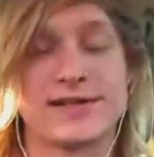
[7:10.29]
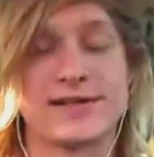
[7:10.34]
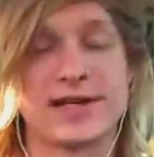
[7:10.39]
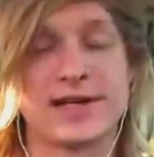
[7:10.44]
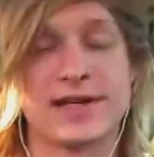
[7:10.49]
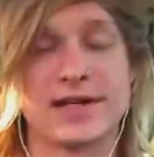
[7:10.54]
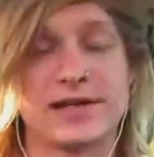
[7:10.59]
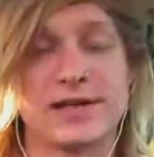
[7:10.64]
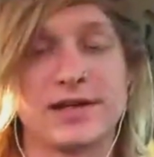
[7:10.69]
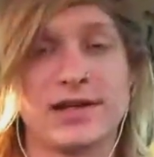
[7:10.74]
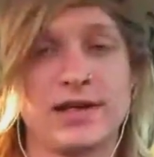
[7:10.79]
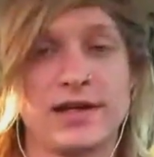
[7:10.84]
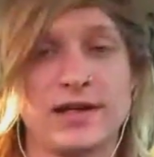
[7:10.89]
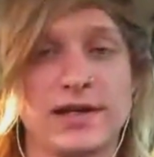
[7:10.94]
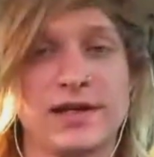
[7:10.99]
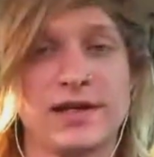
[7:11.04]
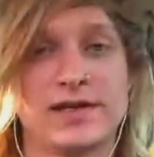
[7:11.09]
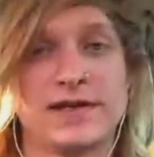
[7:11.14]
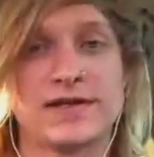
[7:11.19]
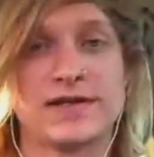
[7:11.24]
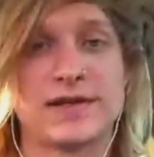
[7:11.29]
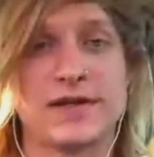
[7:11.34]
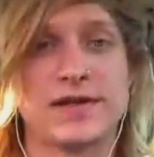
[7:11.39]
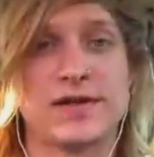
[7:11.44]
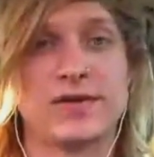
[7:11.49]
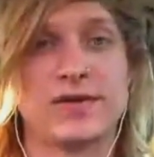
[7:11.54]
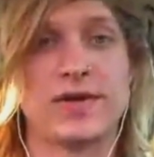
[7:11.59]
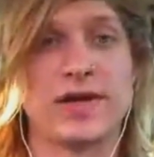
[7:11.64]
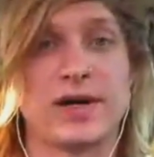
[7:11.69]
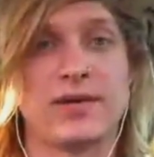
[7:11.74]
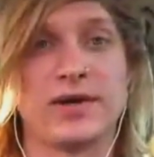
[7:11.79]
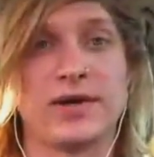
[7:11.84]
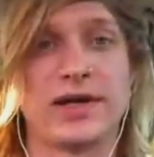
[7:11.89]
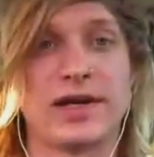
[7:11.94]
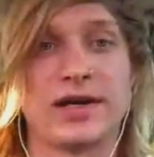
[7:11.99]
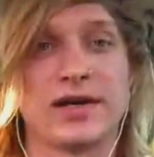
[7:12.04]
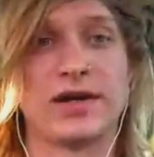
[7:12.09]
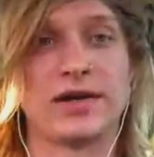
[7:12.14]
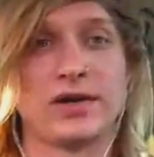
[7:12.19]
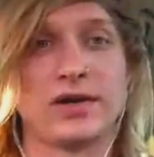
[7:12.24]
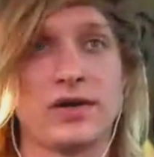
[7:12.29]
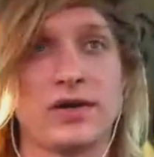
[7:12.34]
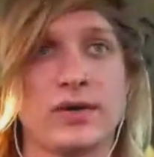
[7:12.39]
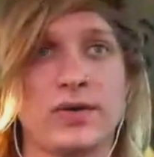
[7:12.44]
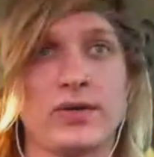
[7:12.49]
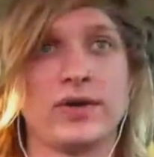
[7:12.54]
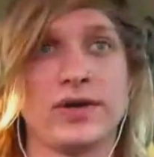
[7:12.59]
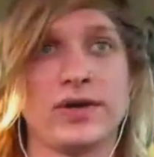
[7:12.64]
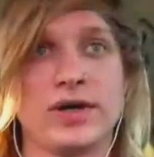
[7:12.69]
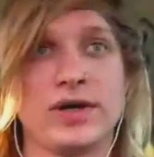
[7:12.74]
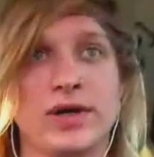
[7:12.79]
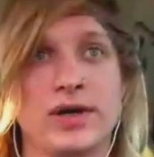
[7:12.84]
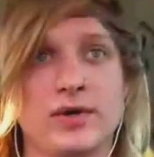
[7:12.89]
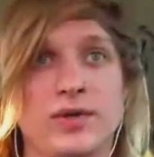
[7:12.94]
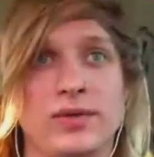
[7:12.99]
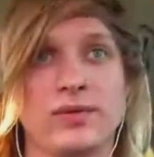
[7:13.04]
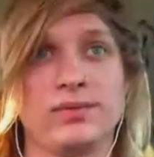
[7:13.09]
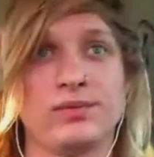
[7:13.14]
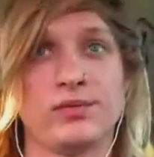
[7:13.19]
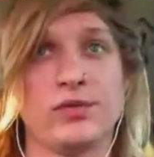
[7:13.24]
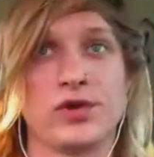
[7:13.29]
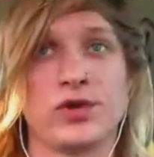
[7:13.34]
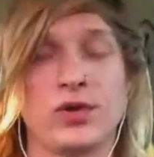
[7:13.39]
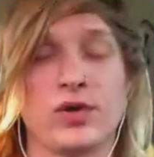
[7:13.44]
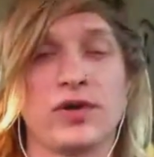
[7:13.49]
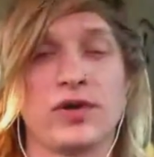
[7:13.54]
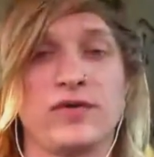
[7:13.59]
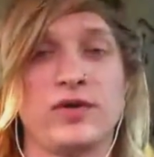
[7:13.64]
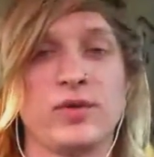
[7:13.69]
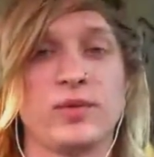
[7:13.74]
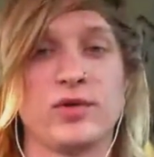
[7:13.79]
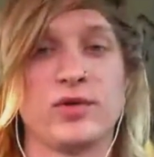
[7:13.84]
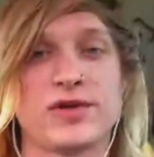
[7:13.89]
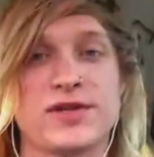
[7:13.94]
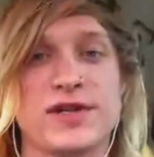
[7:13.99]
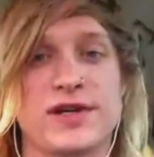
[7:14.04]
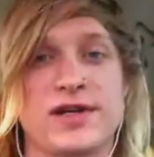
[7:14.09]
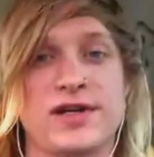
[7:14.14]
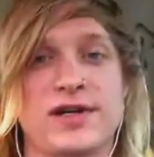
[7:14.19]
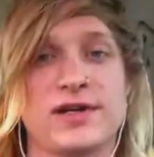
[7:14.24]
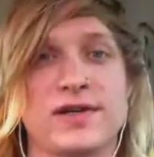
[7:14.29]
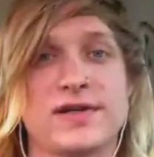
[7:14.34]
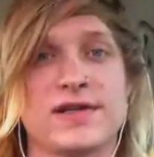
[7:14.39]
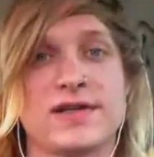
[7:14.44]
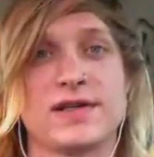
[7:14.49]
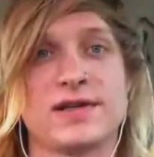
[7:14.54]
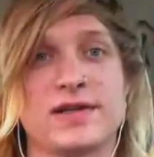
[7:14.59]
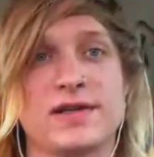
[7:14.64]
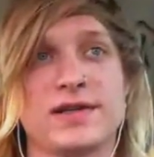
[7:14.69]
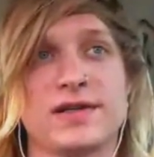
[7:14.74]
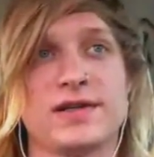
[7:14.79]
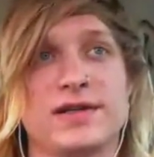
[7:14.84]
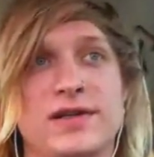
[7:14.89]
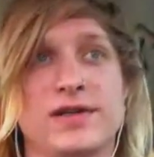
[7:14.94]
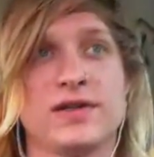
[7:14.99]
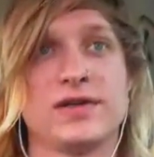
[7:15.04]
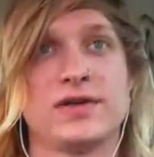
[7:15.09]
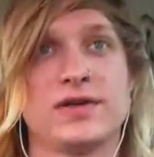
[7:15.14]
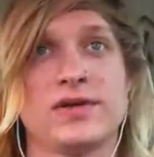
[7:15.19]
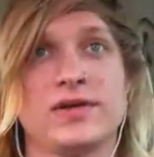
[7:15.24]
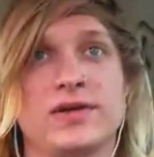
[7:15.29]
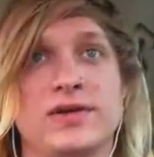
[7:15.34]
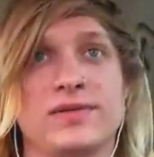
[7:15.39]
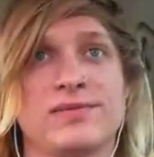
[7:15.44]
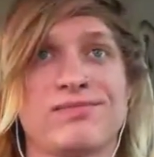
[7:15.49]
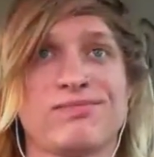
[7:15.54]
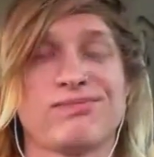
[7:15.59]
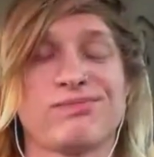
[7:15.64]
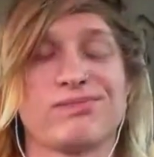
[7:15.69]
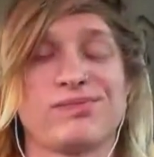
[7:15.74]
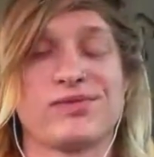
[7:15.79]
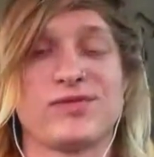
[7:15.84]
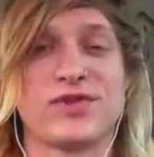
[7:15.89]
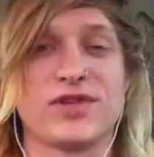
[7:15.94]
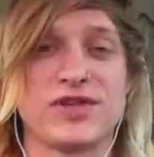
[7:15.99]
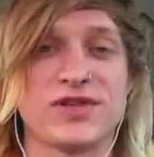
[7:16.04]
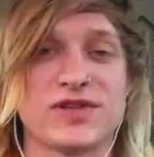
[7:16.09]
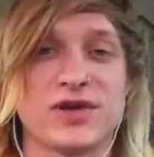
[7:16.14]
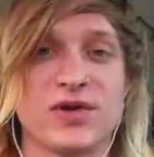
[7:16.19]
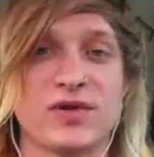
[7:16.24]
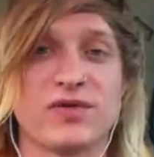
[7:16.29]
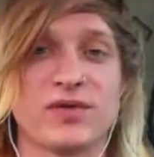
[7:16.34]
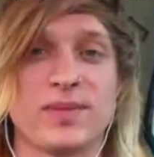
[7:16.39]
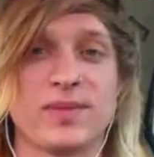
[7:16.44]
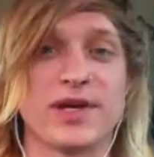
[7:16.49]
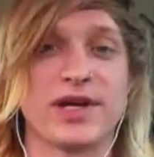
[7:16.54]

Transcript: So now we got to go record a few more songs and just go from there and see